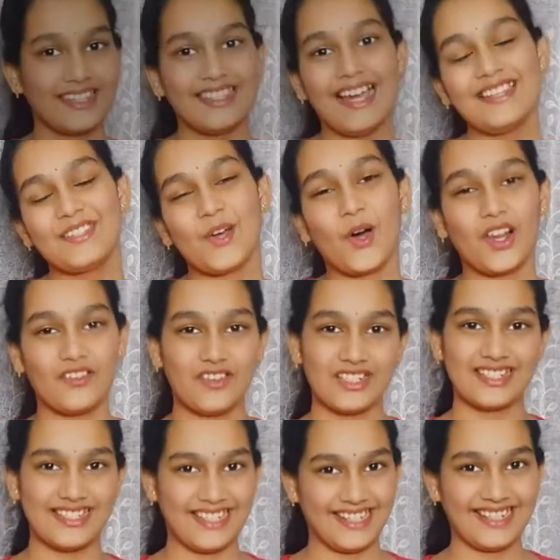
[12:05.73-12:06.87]
That's all for
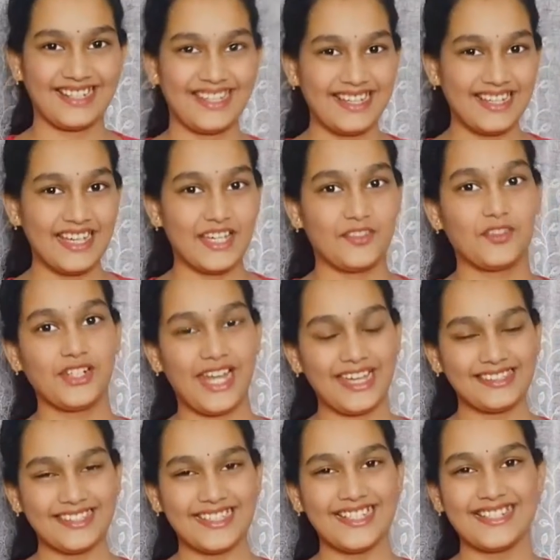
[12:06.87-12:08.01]
today. If you
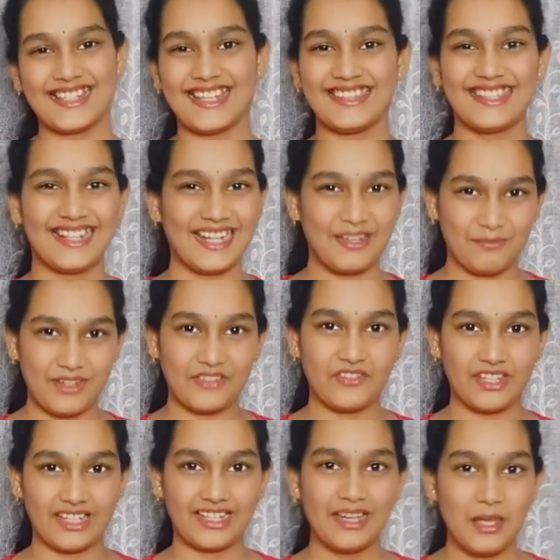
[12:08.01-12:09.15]
like the content that I am
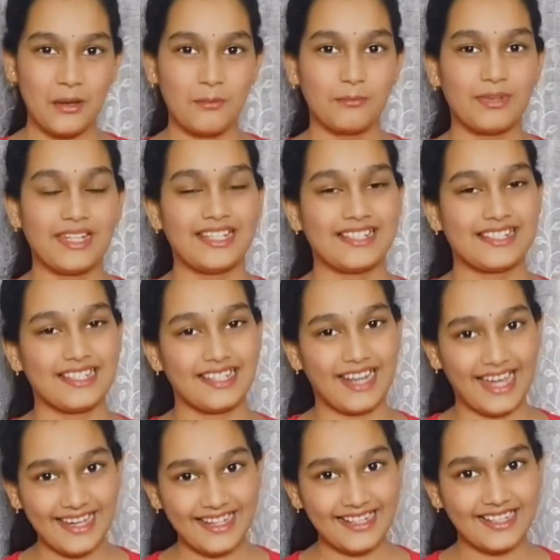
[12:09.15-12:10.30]
giving, please
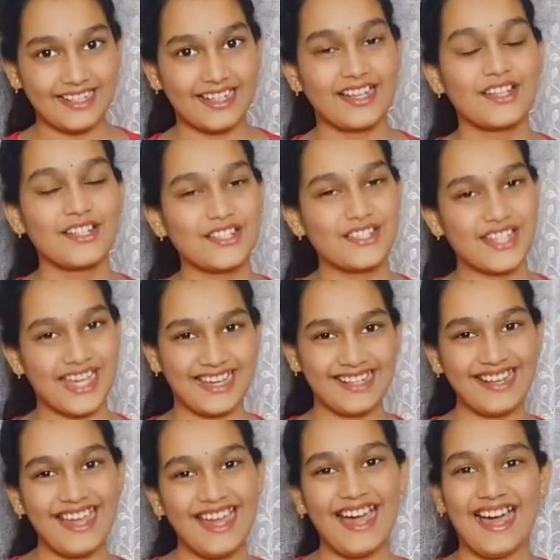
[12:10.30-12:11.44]
like, share
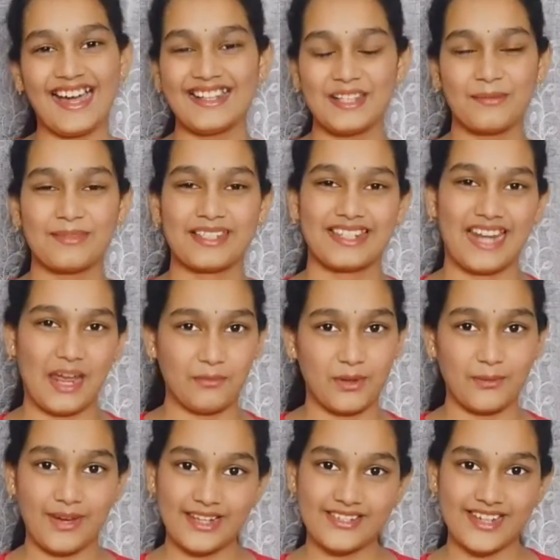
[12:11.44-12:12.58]
and subscribe to
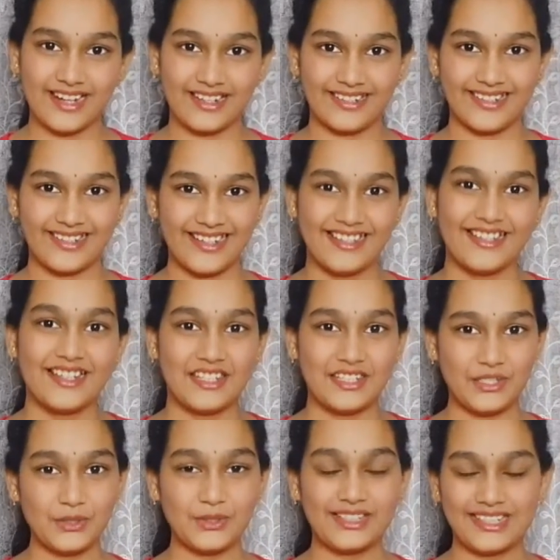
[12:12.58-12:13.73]
my channel.
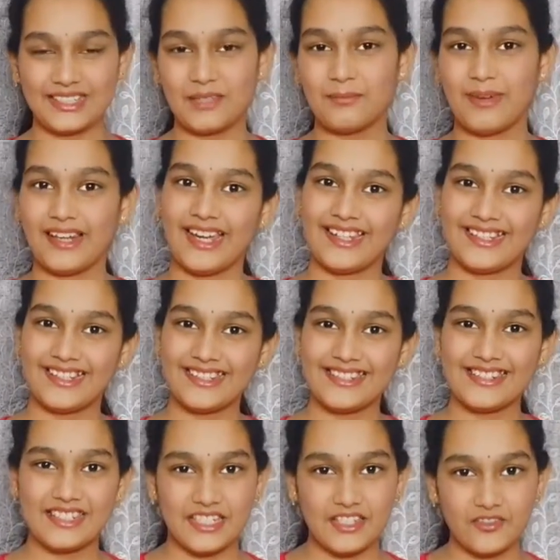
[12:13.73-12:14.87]
Do click the bell icon to
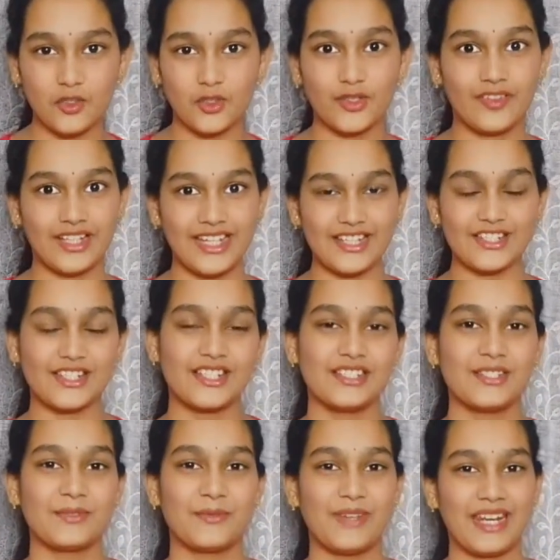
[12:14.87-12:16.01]
receive
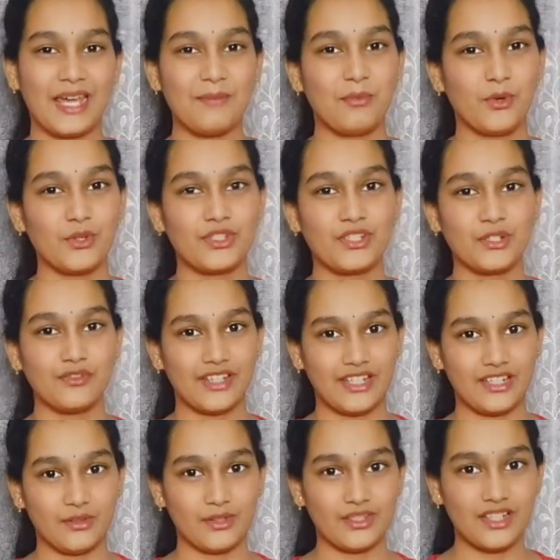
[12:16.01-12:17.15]
notifications when I post new
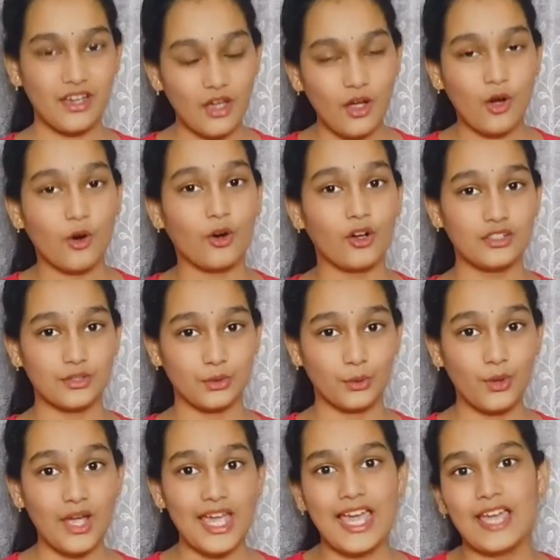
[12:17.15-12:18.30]
videos.
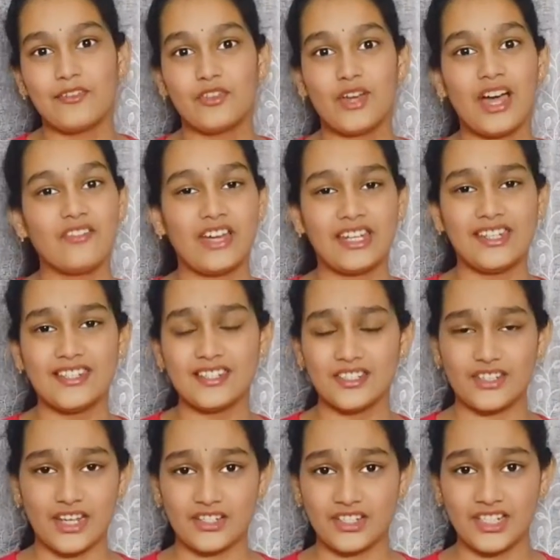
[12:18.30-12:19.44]
Also, if you have any
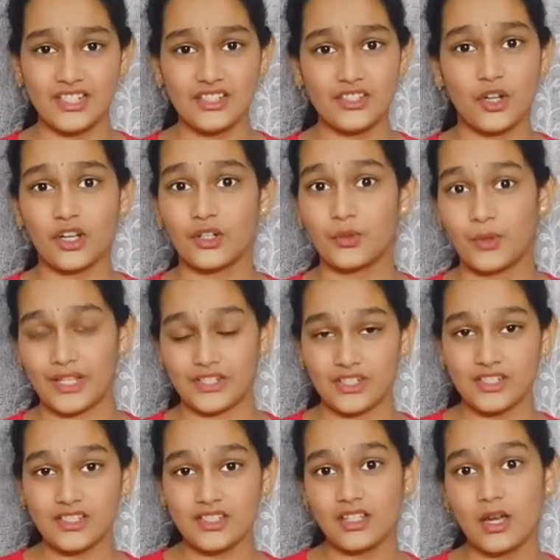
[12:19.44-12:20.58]
suggestions or
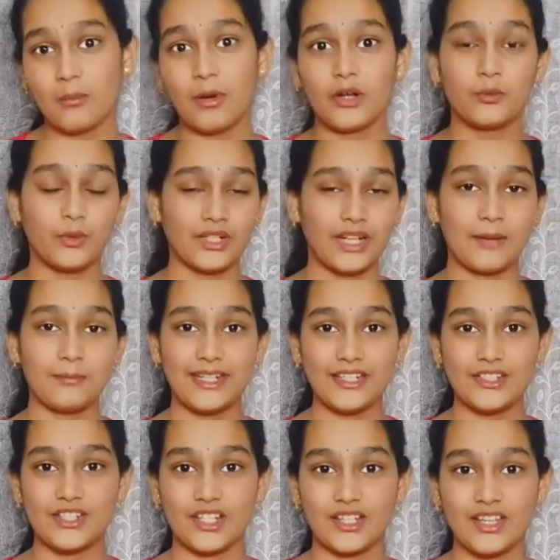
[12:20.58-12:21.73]
questions about what I am
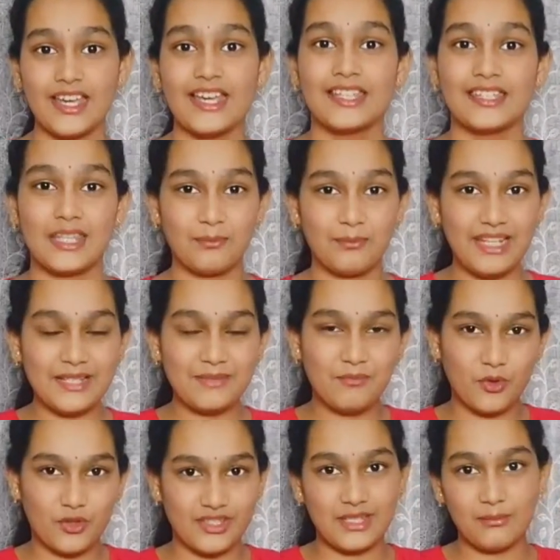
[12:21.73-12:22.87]
teaching, then please
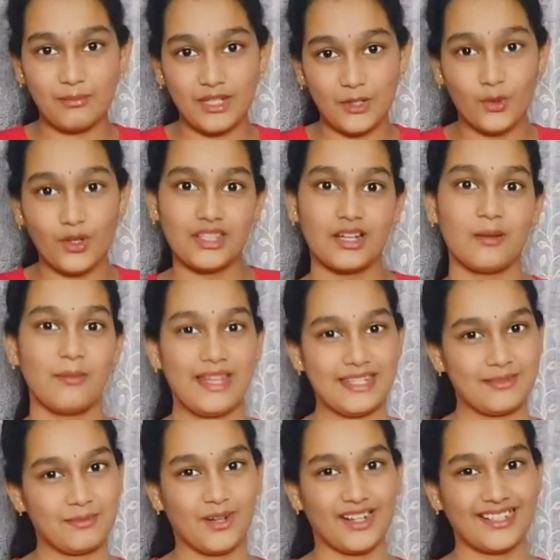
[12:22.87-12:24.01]
post them below in the
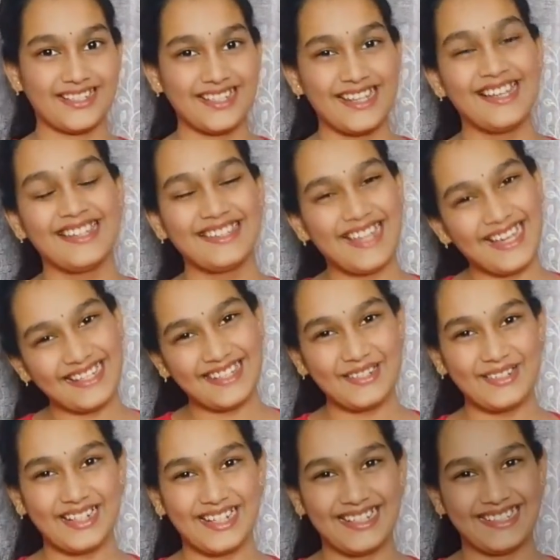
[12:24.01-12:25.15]
comment box. Thank you
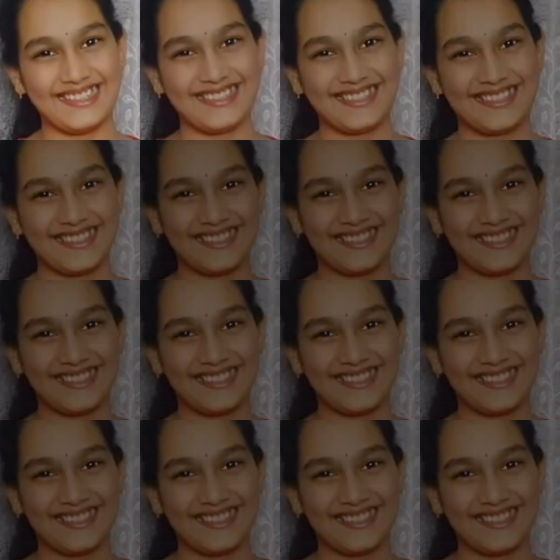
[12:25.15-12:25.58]
guys.